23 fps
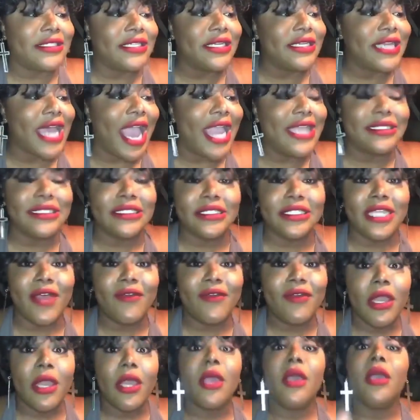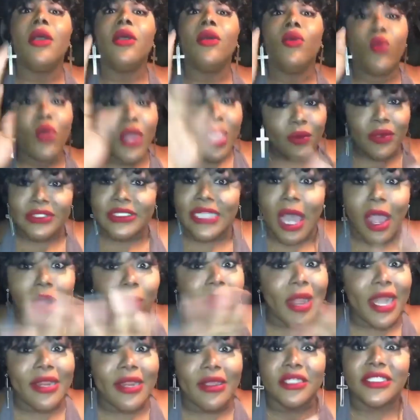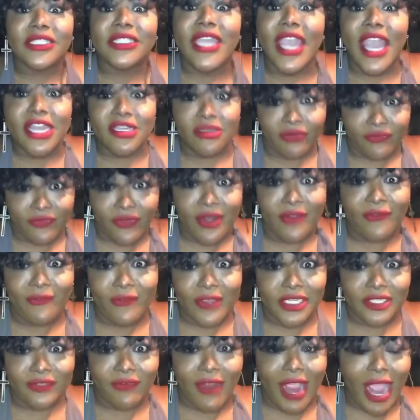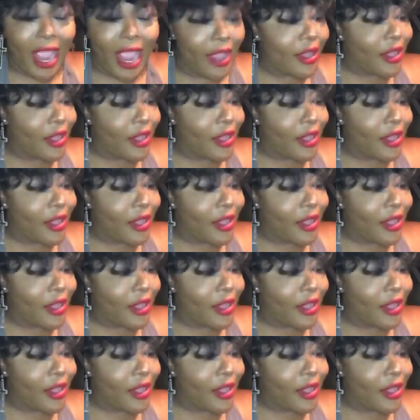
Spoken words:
and dykes and stuff, we was already scheduled for the fish fry.